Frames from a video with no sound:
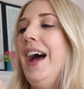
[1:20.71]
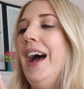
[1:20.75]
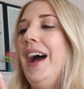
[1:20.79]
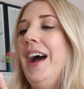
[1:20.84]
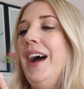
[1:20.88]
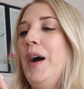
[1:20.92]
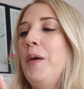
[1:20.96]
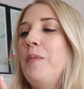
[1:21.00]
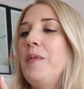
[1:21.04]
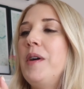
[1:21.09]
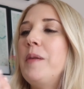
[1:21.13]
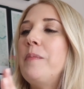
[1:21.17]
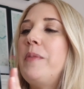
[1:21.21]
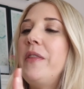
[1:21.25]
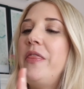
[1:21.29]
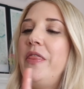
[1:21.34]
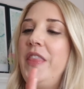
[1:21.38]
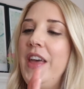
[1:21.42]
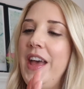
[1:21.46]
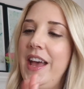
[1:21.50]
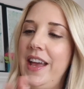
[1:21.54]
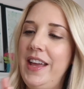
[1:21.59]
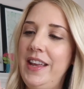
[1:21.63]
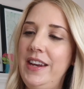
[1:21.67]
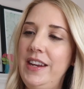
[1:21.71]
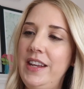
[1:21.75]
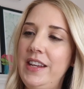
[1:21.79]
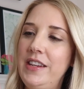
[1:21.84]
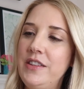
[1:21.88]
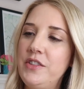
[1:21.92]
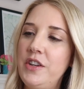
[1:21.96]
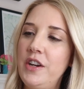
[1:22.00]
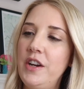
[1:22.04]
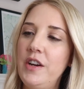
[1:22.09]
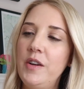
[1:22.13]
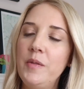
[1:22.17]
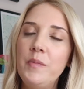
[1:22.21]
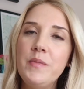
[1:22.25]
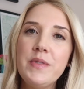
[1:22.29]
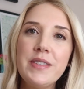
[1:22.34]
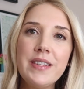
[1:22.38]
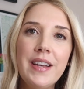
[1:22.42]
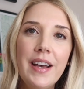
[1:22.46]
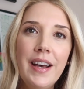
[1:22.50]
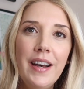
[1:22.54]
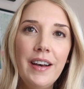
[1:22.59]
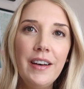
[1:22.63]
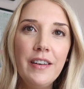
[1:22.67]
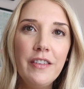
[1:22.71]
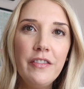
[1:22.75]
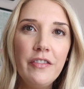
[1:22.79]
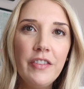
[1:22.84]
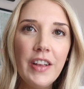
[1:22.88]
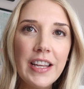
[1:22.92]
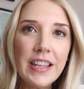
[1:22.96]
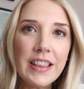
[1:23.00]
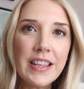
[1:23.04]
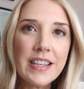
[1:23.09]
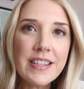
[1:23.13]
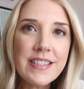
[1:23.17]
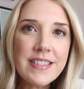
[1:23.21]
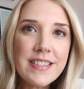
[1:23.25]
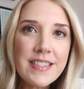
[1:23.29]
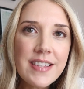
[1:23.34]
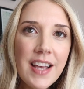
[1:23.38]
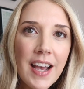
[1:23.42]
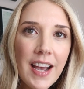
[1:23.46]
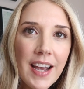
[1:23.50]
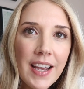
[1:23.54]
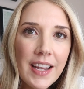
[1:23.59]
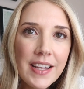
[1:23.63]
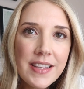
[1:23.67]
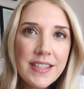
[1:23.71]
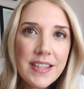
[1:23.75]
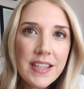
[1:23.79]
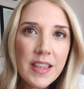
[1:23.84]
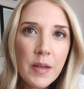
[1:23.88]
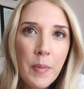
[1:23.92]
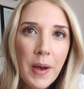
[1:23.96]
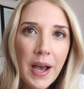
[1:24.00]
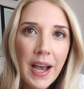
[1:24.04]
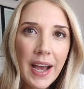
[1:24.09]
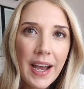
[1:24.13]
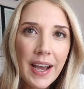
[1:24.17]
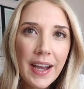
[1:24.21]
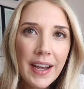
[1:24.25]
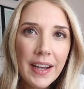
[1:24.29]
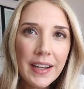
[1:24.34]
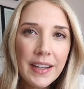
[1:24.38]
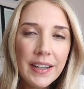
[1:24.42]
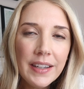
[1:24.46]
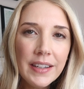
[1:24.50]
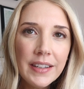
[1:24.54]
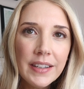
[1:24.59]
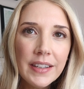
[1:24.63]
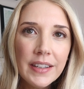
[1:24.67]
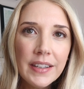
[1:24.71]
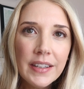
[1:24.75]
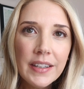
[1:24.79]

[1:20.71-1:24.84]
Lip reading: But then in terms of like the sides of the bag,